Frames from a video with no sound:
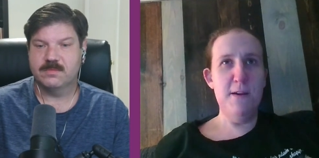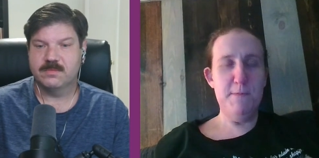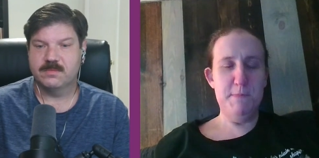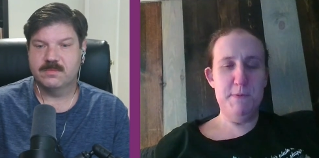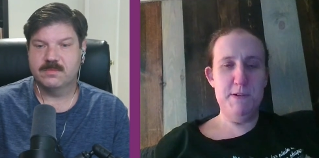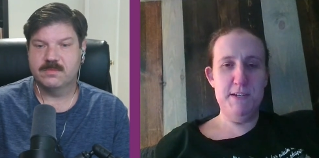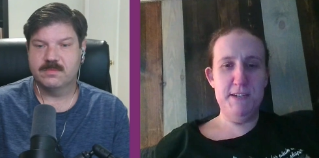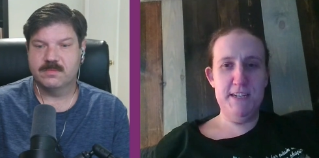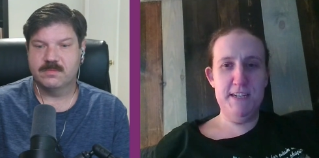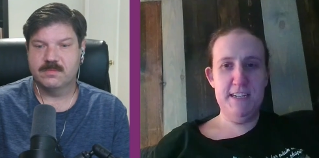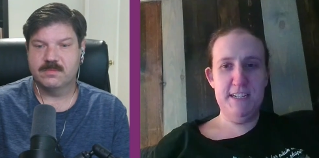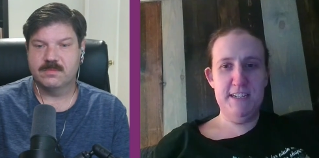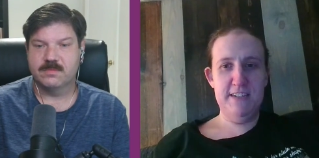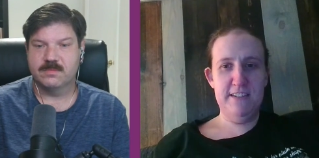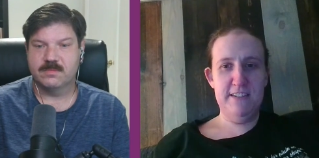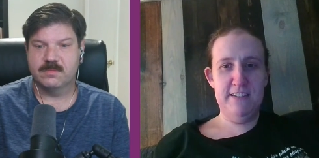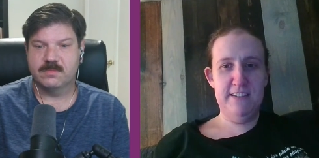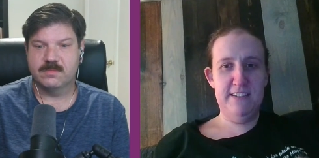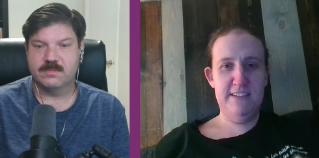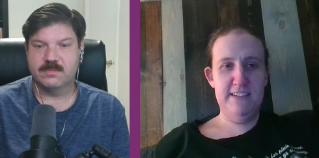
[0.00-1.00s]
Speaker 1: but
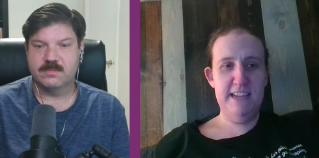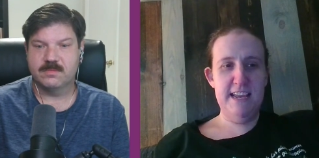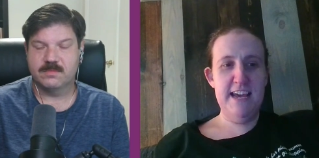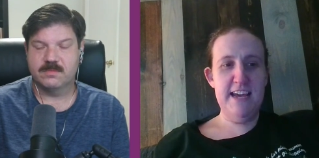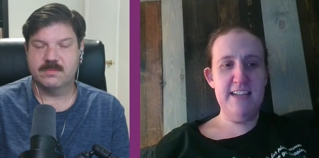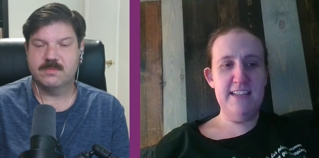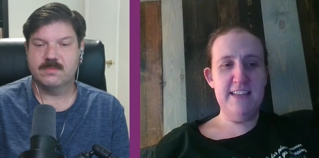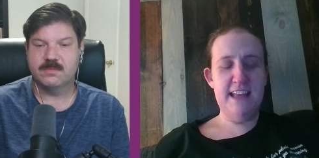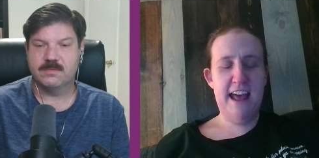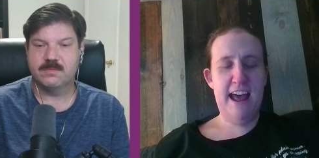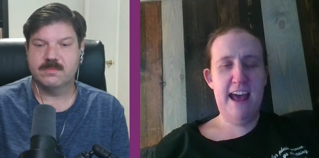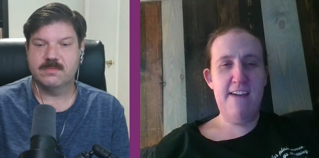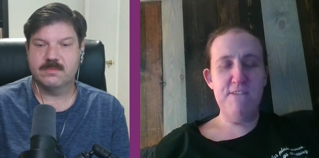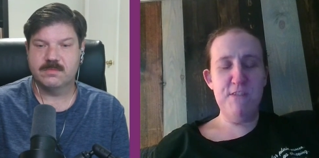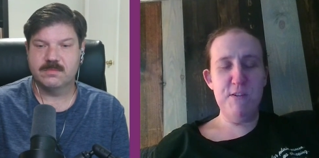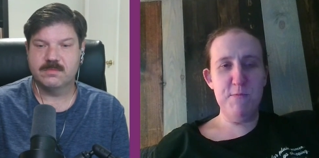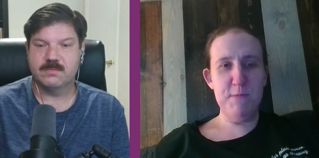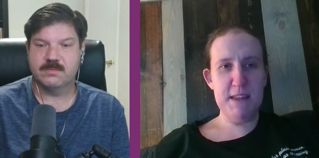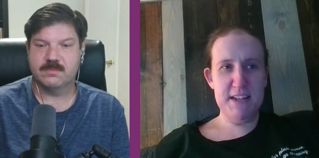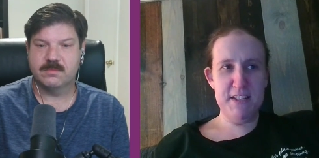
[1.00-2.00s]
yeah, have
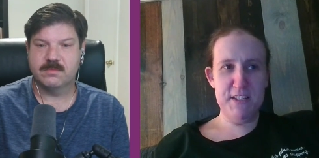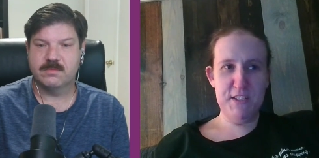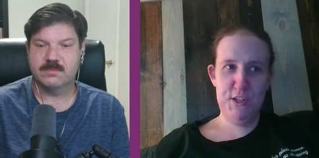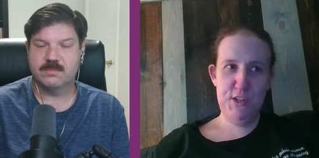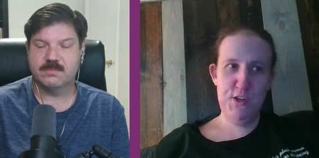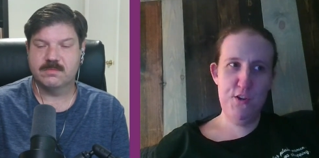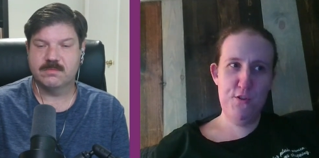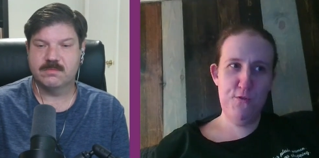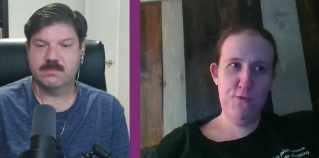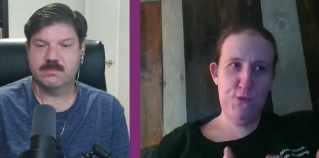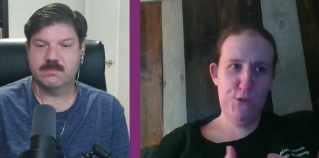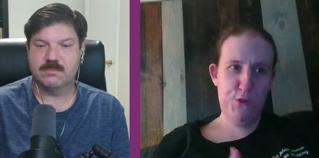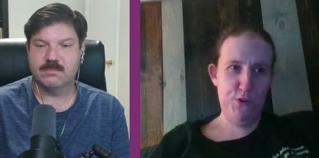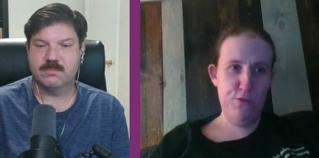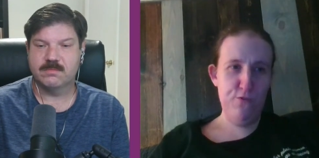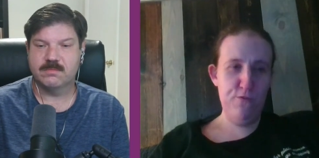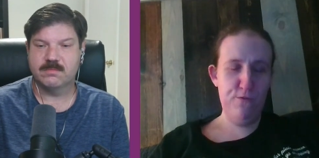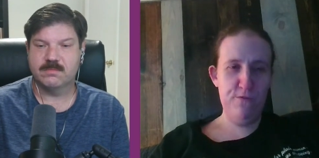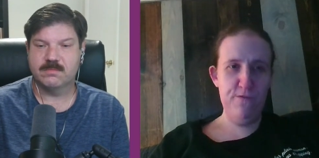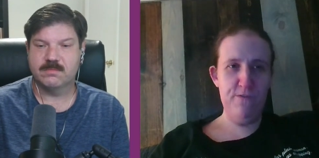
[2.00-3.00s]
them get to know
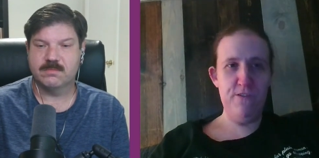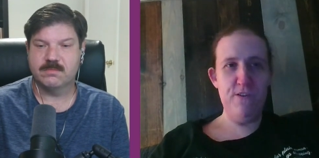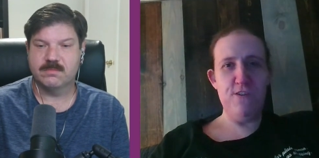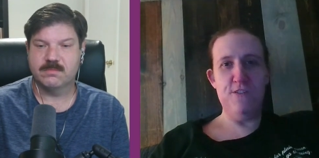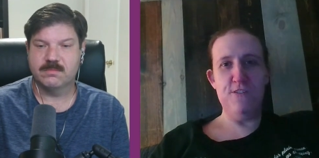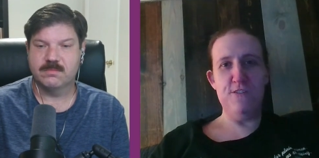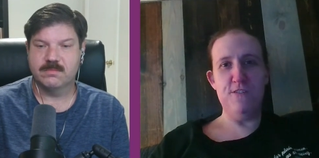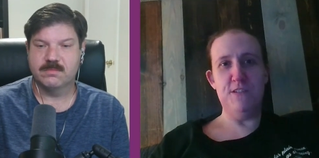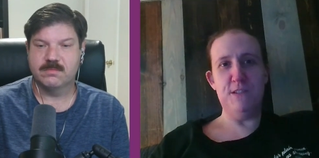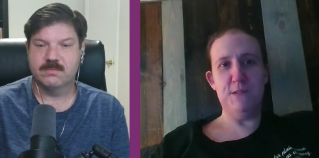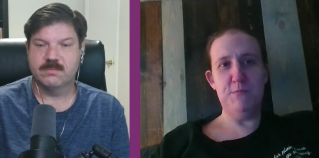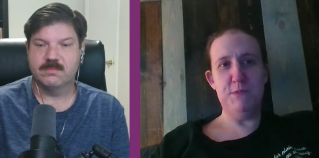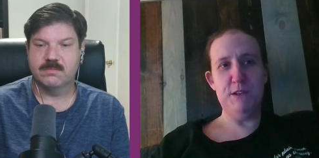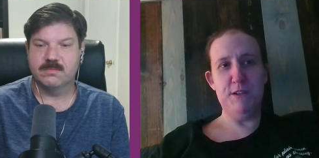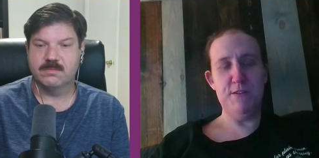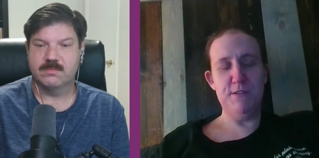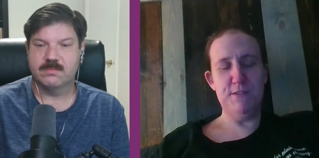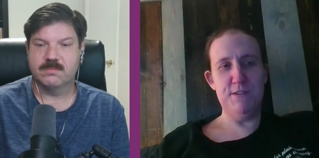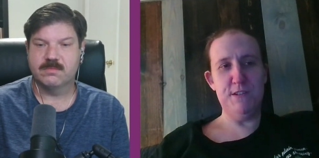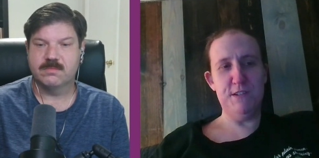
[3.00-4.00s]
you first
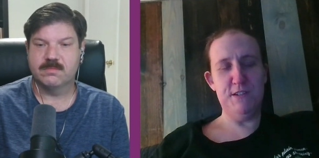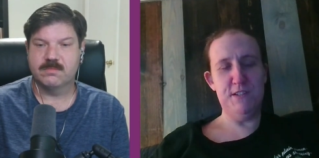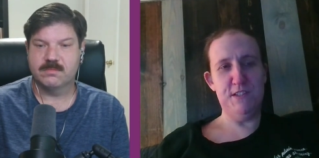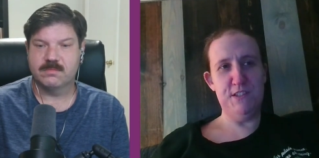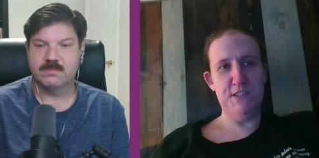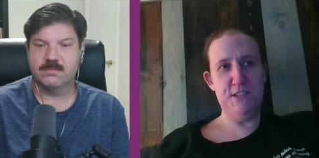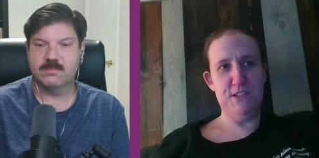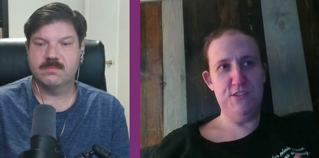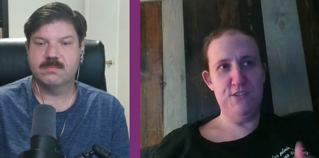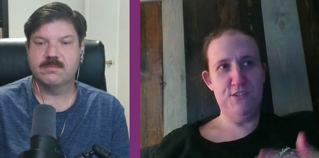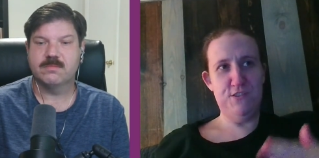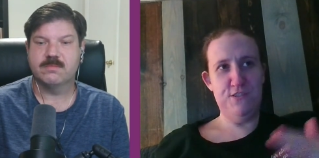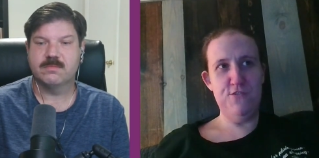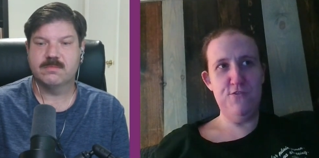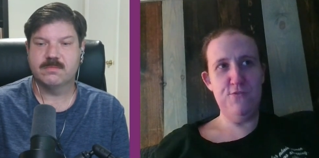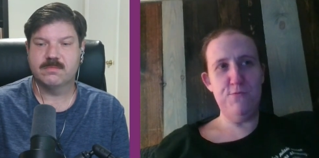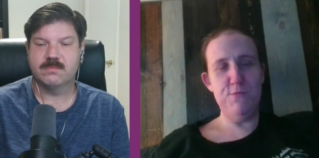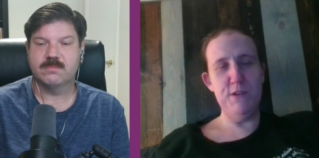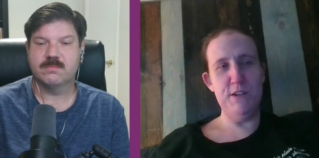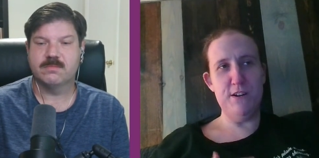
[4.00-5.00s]
because
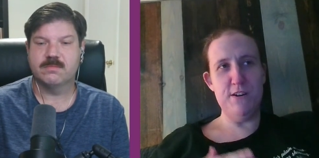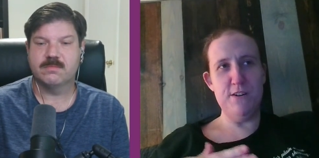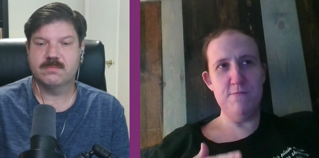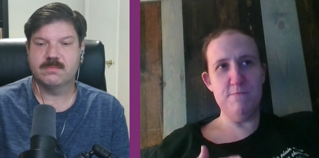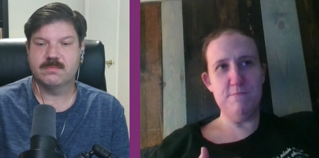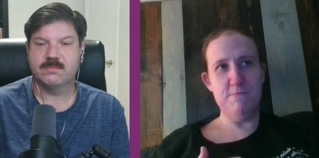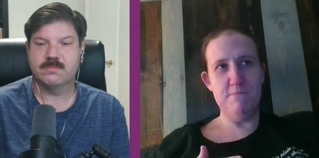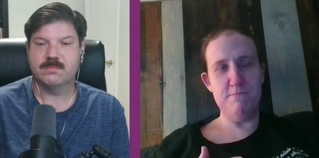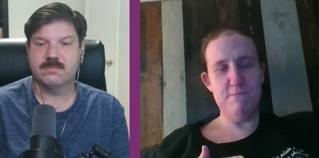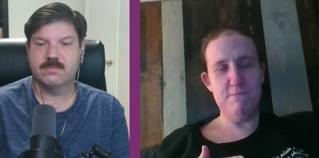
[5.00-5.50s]
you become,